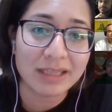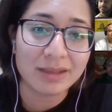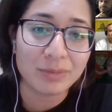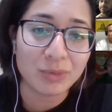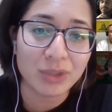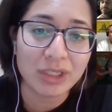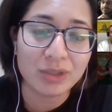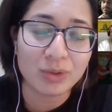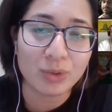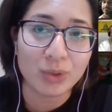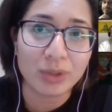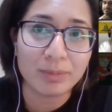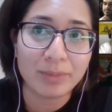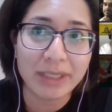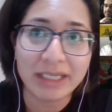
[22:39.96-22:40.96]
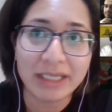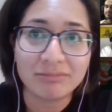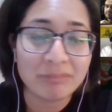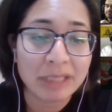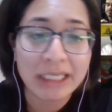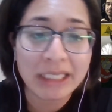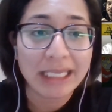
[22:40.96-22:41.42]
in the Marine Corps,
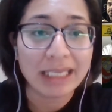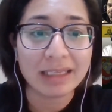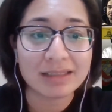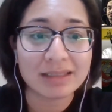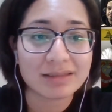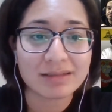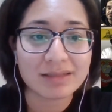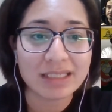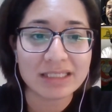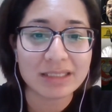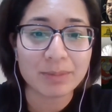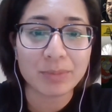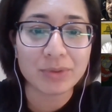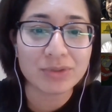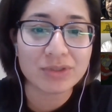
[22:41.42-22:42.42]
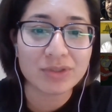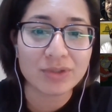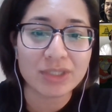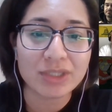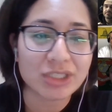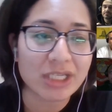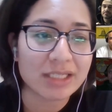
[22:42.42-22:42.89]
but it's a
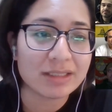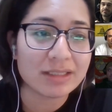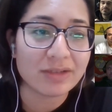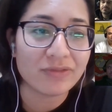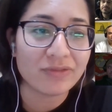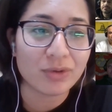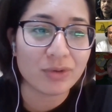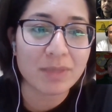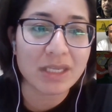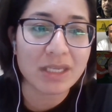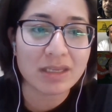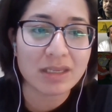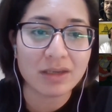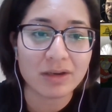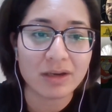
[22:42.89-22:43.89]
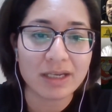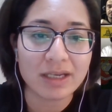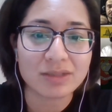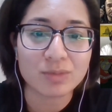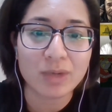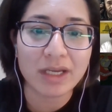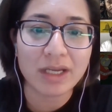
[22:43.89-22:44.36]
personal agenda for me here
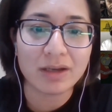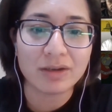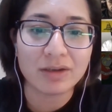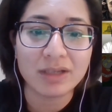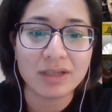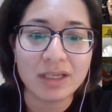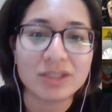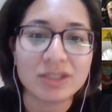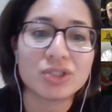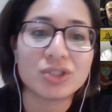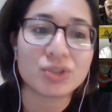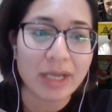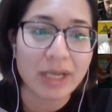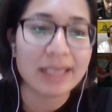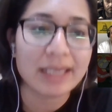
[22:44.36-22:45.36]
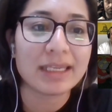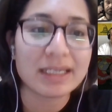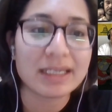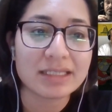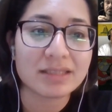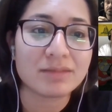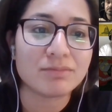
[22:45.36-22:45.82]
as well to try and
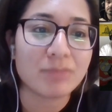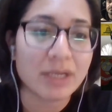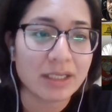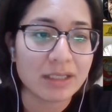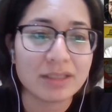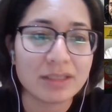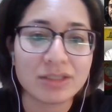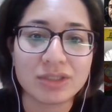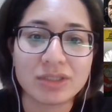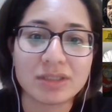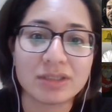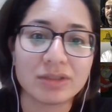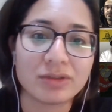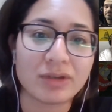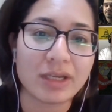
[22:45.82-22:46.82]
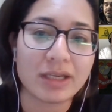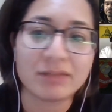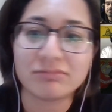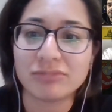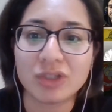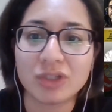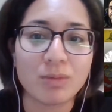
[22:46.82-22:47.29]
get as much,
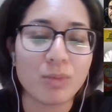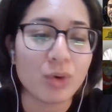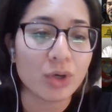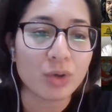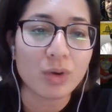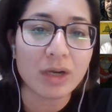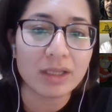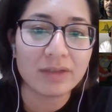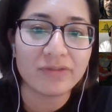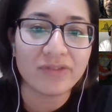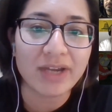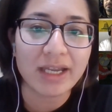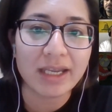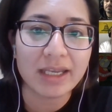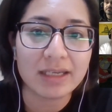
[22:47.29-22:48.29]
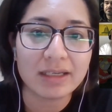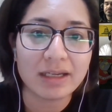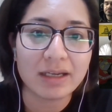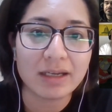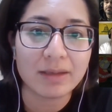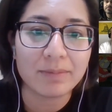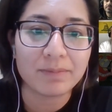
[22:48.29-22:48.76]
more qualified
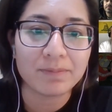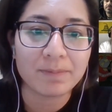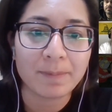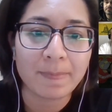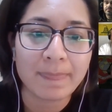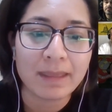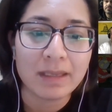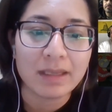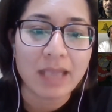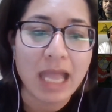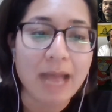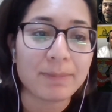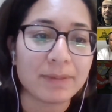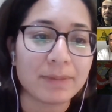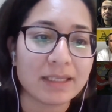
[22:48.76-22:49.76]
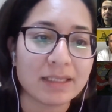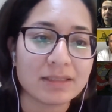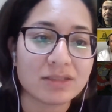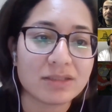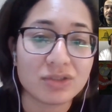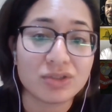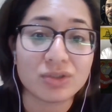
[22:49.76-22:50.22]

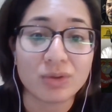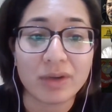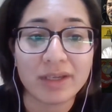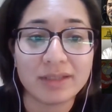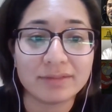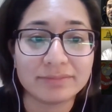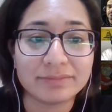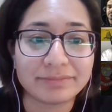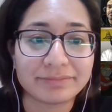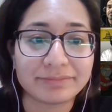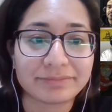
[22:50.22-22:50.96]
applicants to join.